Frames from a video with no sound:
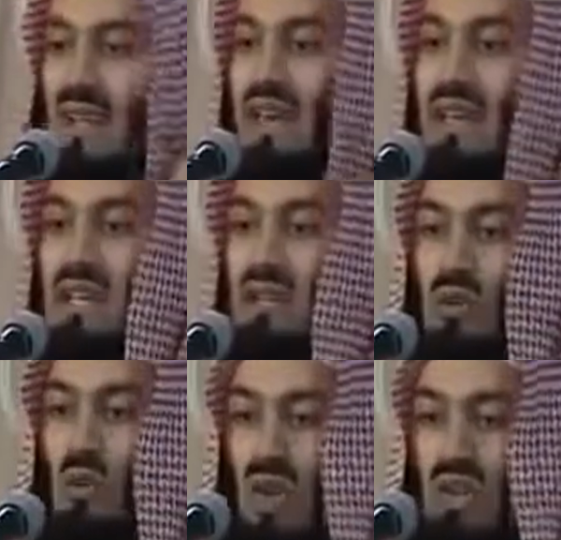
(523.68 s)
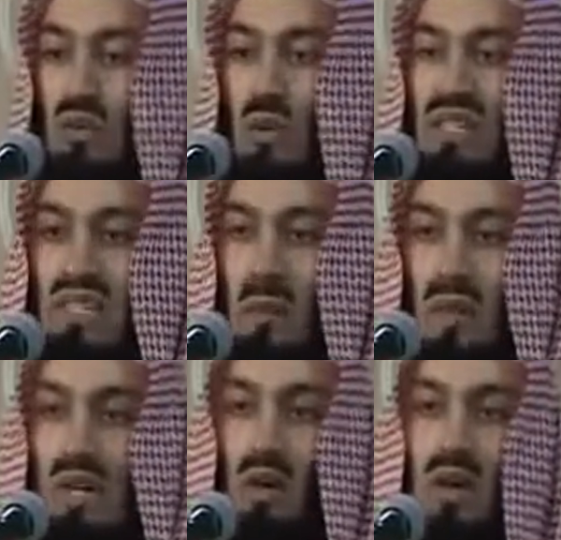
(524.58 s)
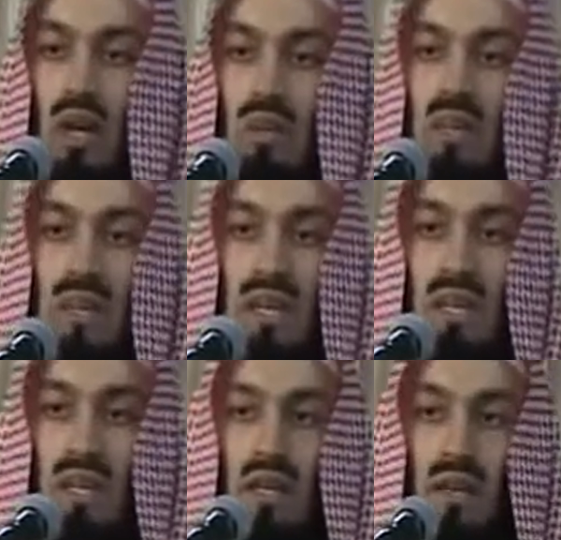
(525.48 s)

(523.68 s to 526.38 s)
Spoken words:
And I can give you one true example that occurred with me.